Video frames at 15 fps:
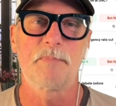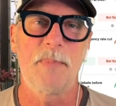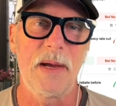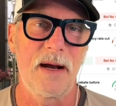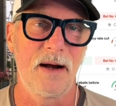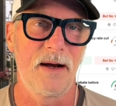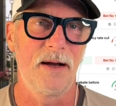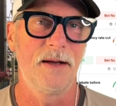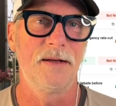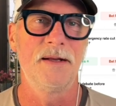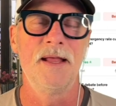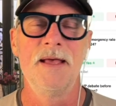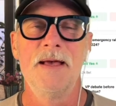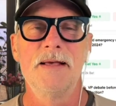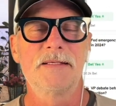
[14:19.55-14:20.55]
Barron
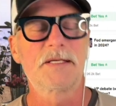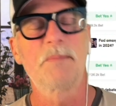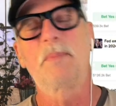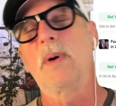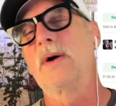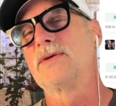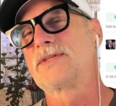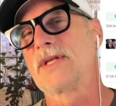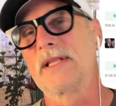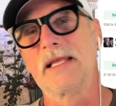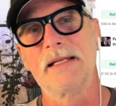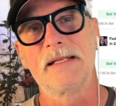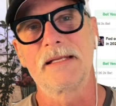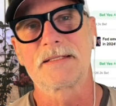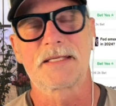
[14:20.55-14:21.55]
supposedly
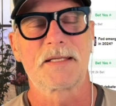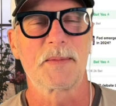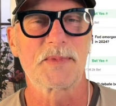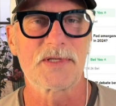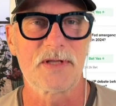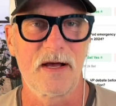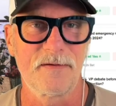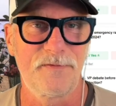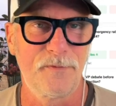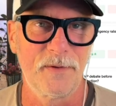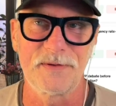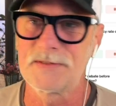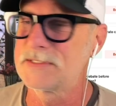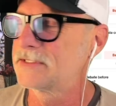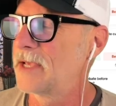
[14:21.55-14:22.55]
did some stuff with
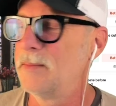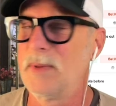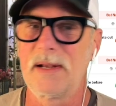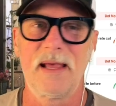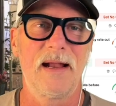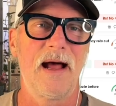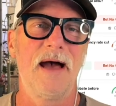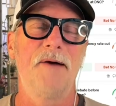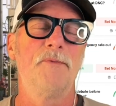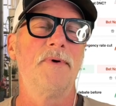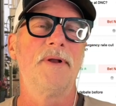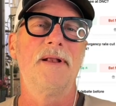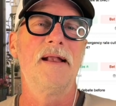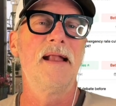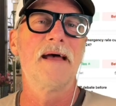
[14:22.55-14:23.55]
somebody, and I
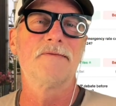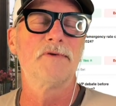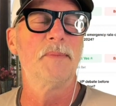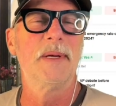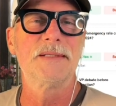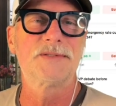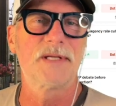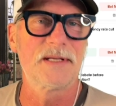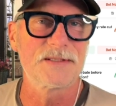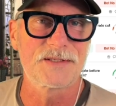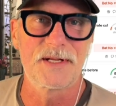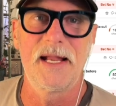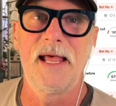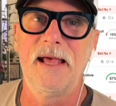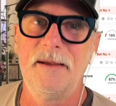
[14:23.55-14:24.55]
would never mention his
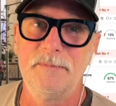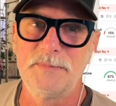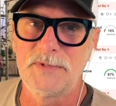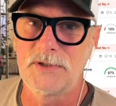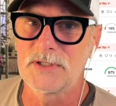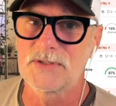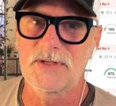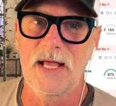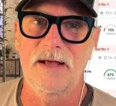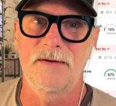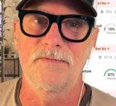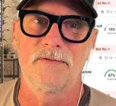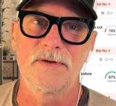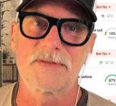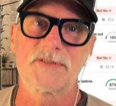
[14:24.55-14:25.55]
name just out
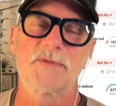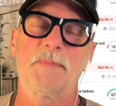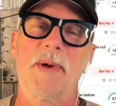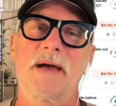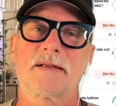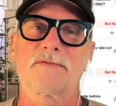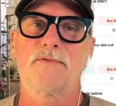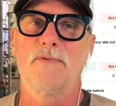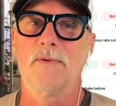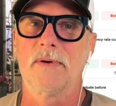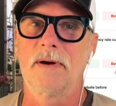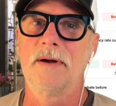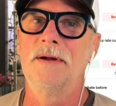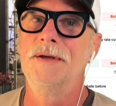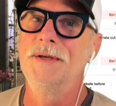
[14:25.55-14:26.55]
of respect
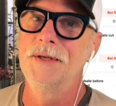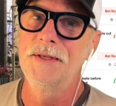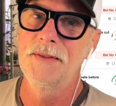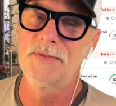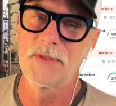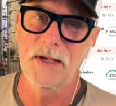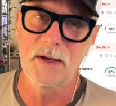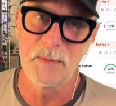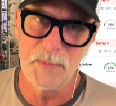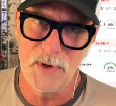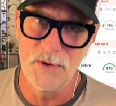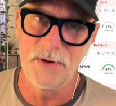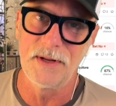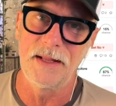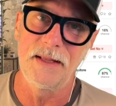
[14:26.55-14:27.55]
for the
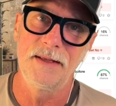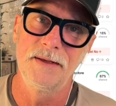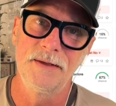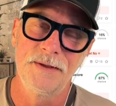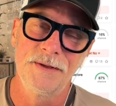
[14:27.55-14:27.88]
community.